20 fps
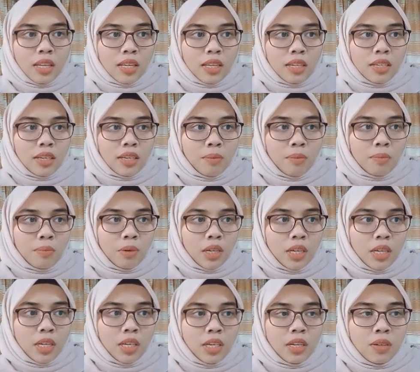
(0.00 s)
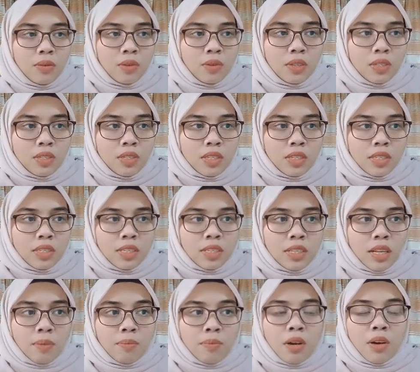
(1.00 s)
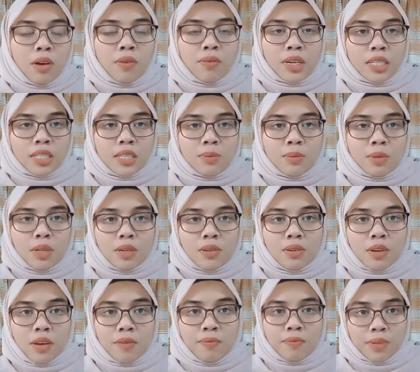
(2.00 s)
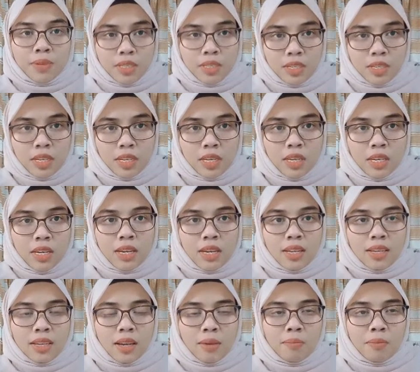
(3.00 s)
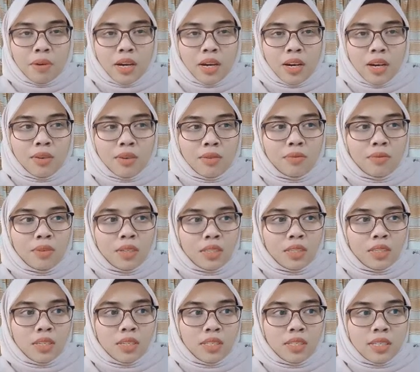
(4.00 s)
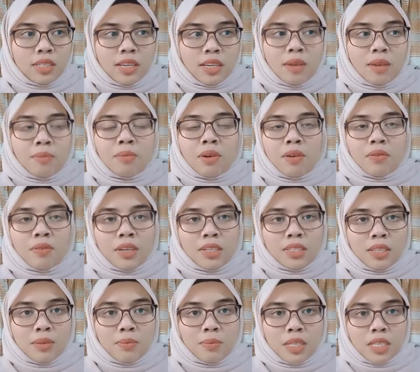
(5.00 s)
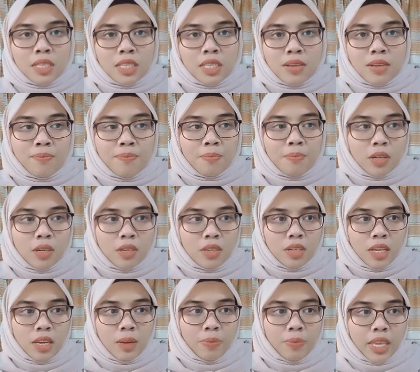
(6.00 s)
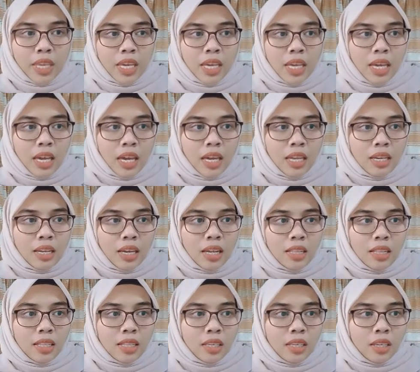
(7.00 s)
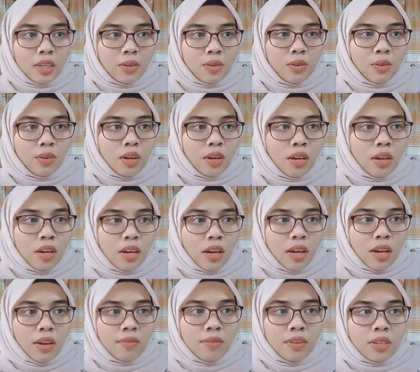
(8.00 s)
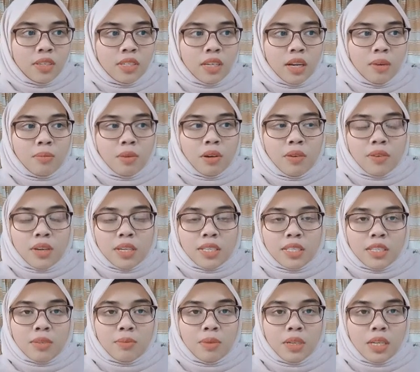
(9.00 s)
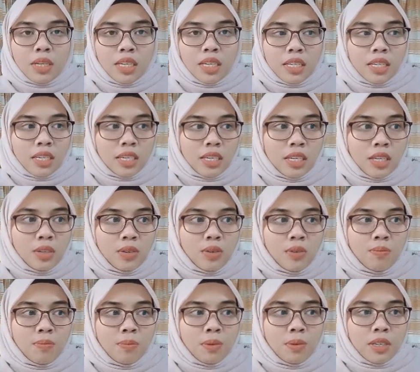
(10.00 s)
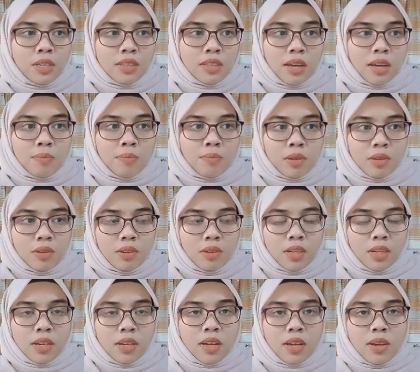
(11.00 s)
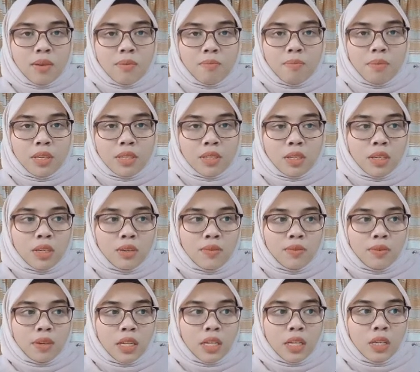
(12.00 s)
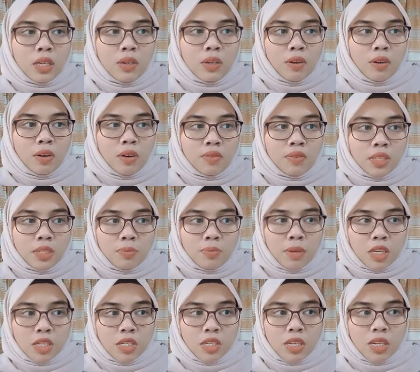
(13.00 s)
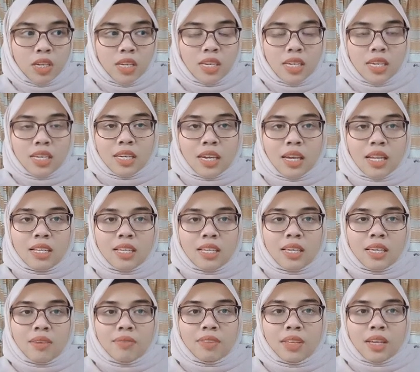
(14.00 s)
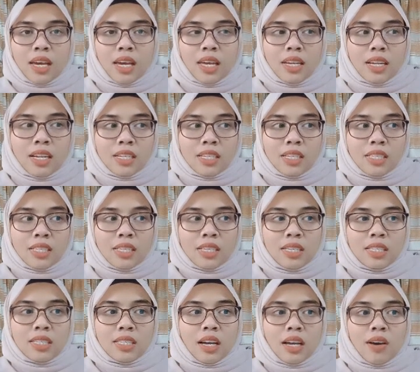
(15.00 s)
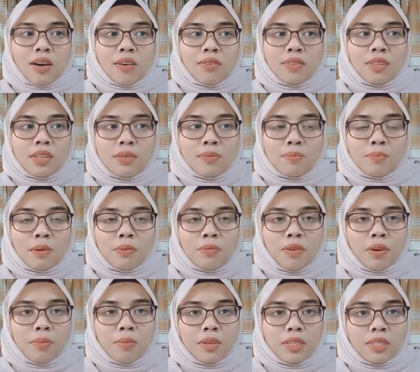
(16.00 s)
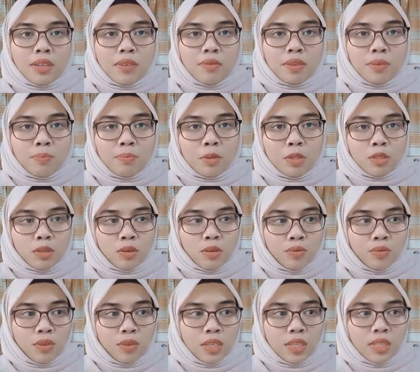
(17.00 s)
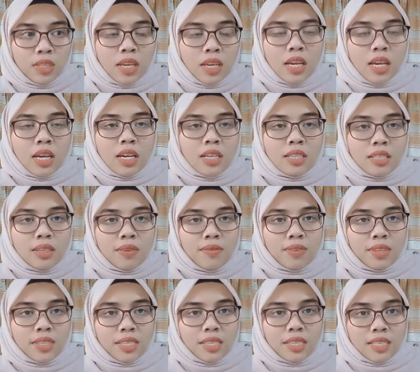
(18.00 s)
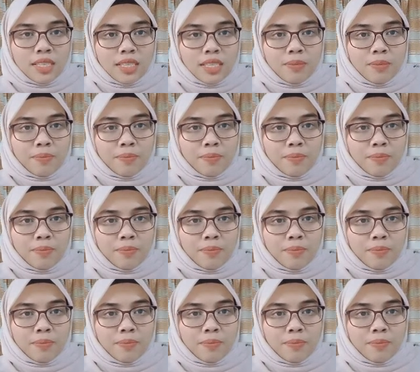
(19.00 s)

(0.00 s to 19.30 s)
number in, which is the number of customers arrived per day, number out, which is the number of customers served per day, and LQ, average number of customers in the queue per time period. Based on the value of this measure, it can give the analysis of the performance of the post office service system.